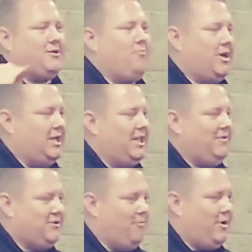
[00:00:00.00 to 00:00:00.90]
somebody
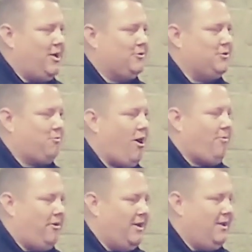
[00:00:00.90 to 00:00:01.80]
leave somebody else's
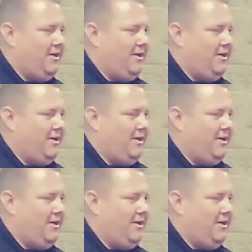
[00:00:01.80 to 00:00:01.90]
property.